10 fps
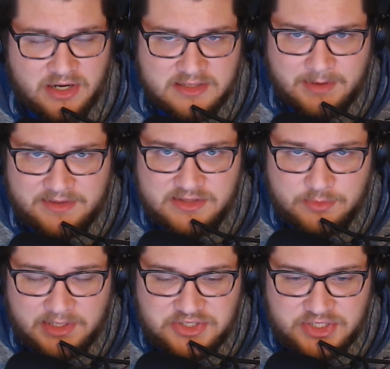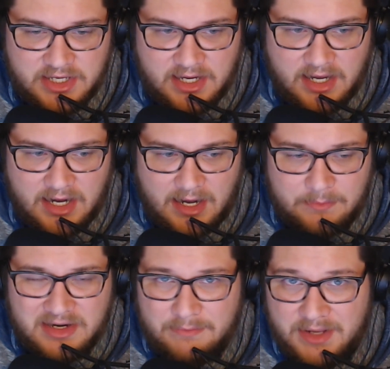about the Switch. I'm
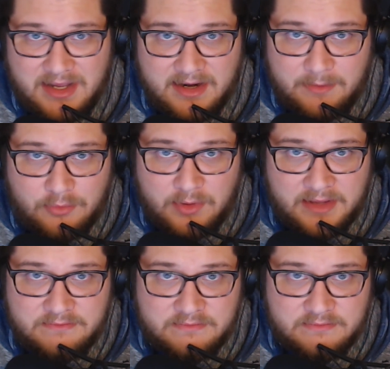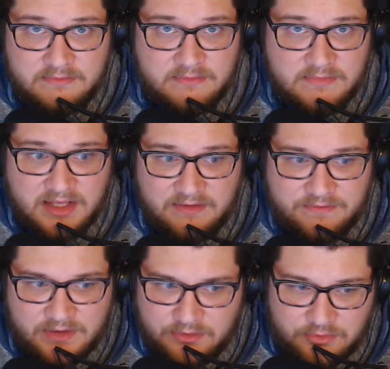going to pick it up when it
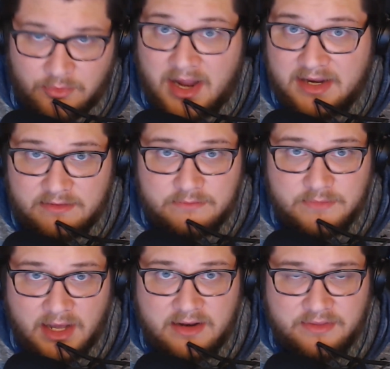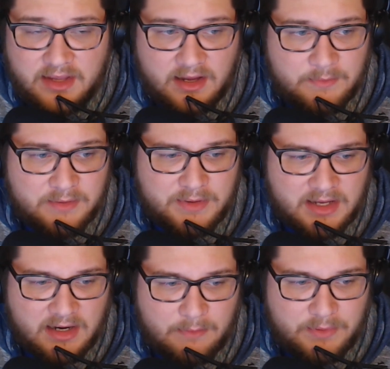feels right, kind of thing. I'm going to pick
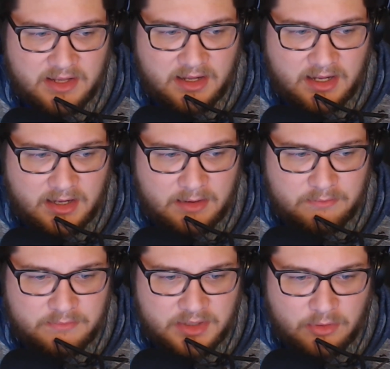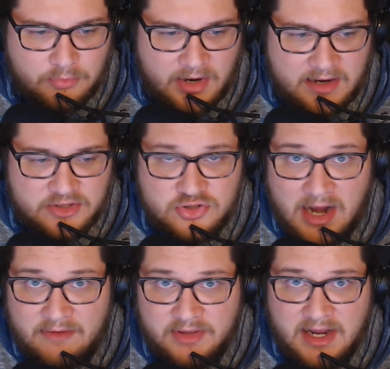it up, prior to
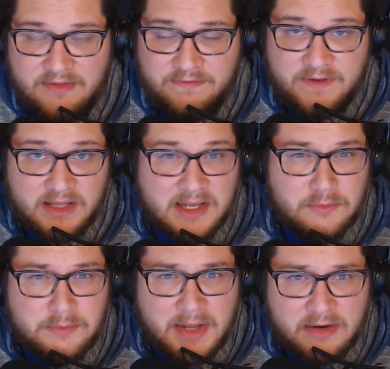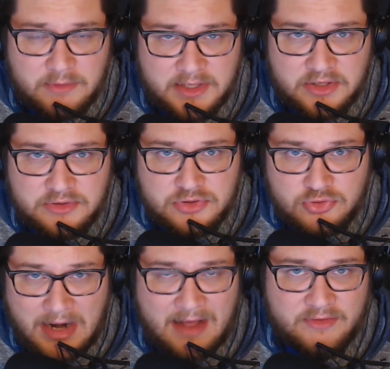traveling. I feel like it would make a really good
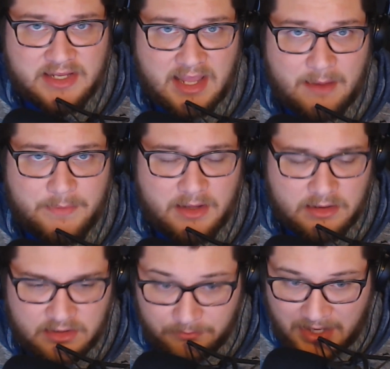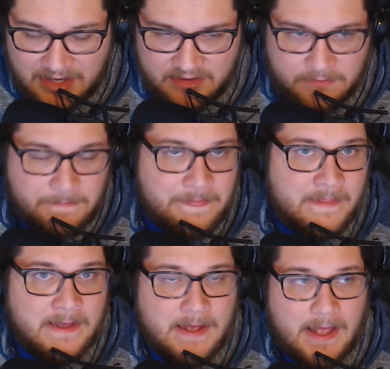traveling companion.
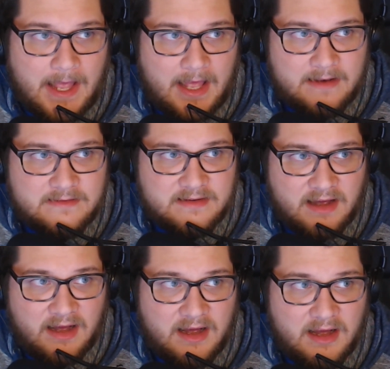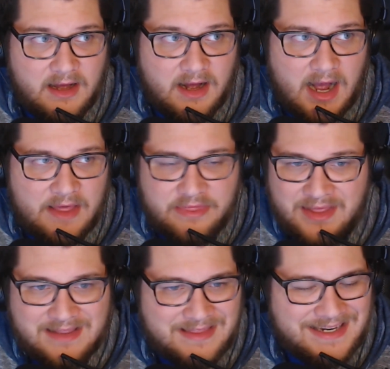And I
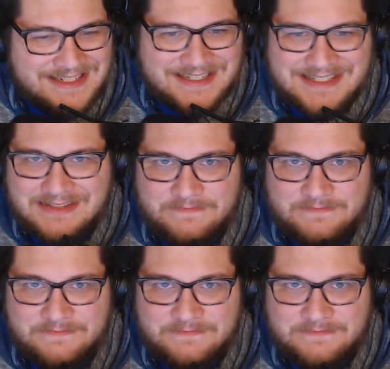think that it doesn't